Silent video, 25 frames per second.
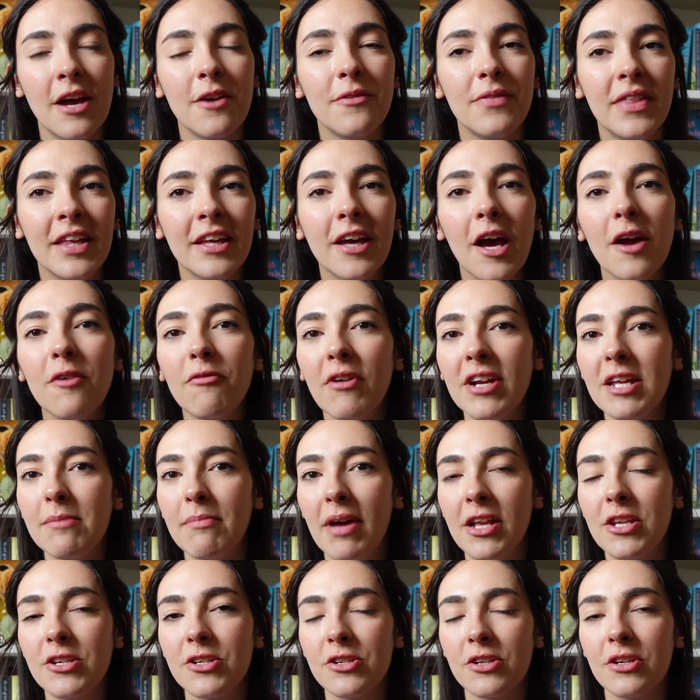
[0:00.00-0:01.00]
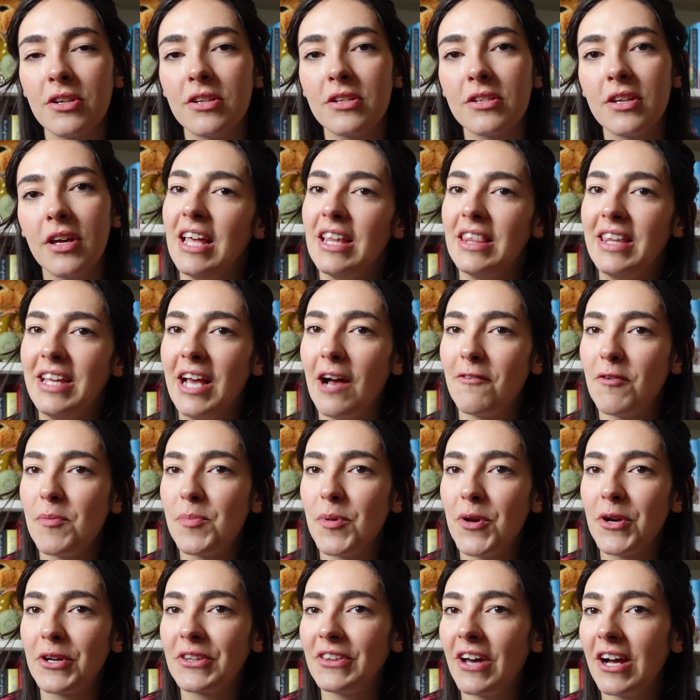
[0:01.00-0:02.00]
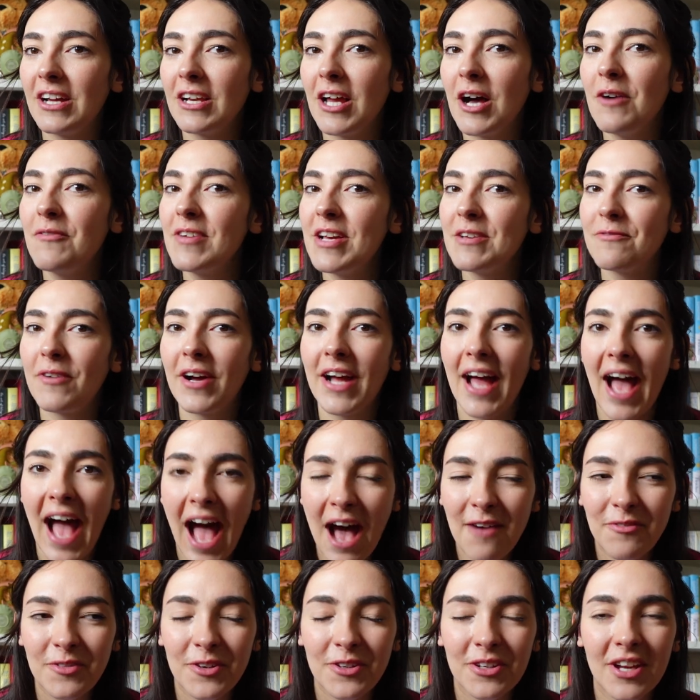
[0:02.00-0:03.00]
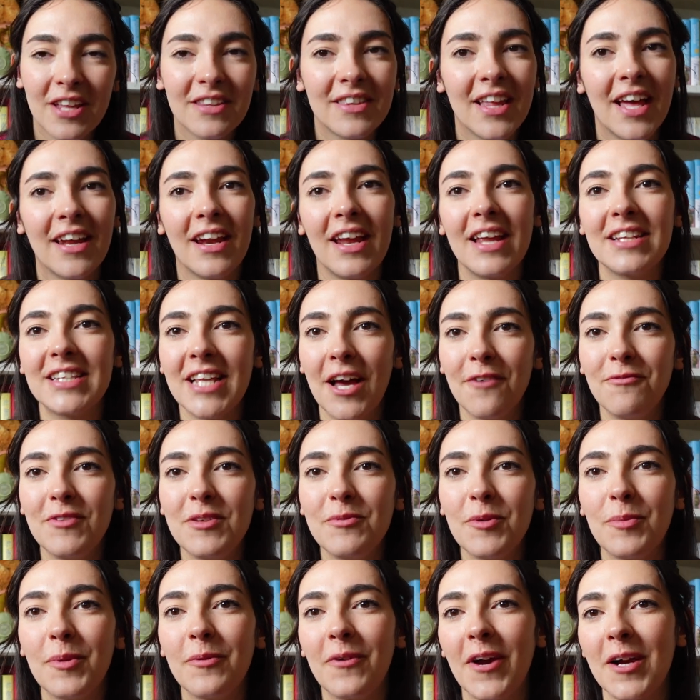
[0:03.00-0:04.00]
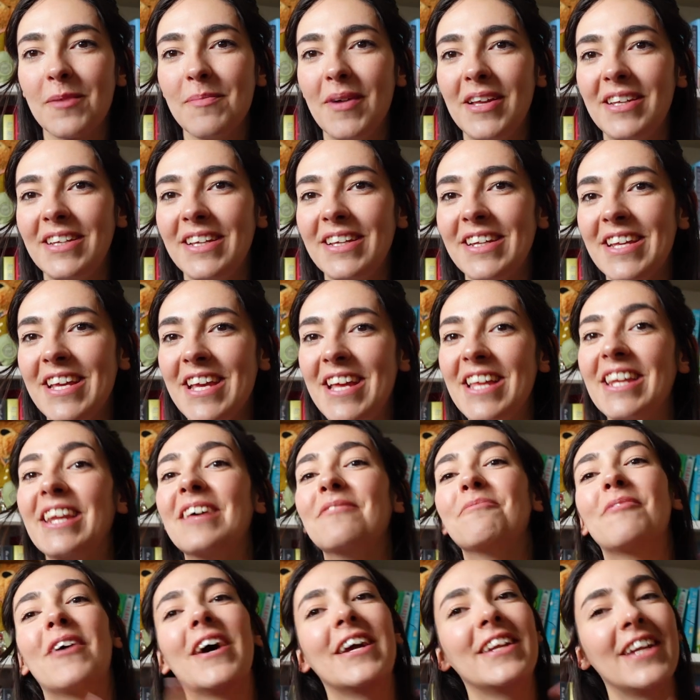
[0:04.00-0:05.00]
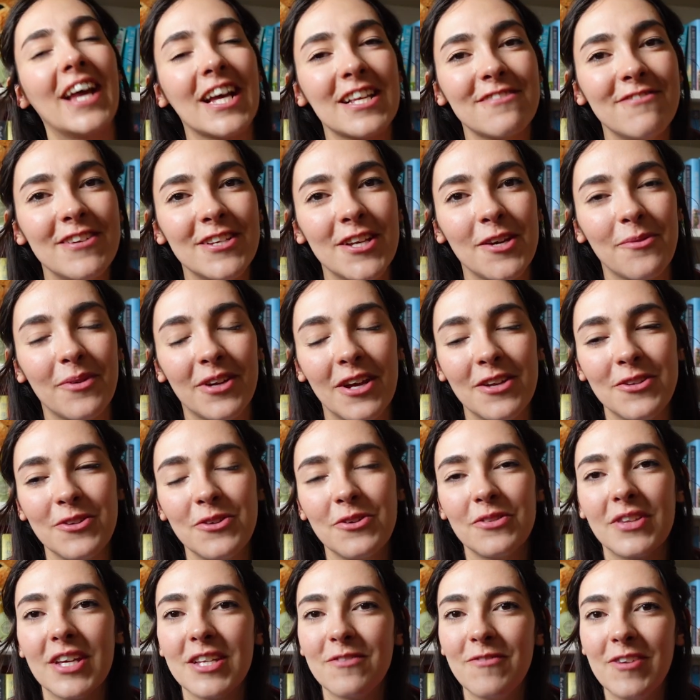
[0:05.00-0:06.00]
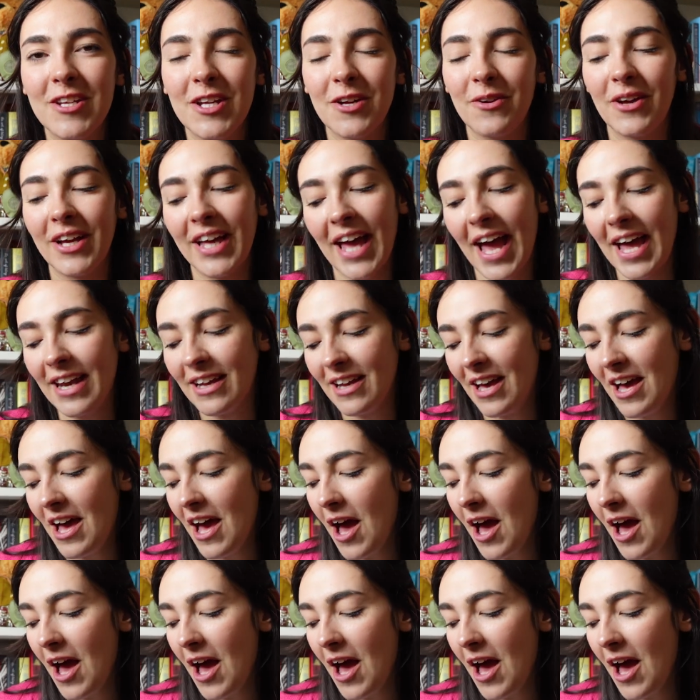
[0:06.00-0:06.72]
I think I already mentioned the other book that I love. If I haven't, then it definitely will be recommended in my next video when I do this video again.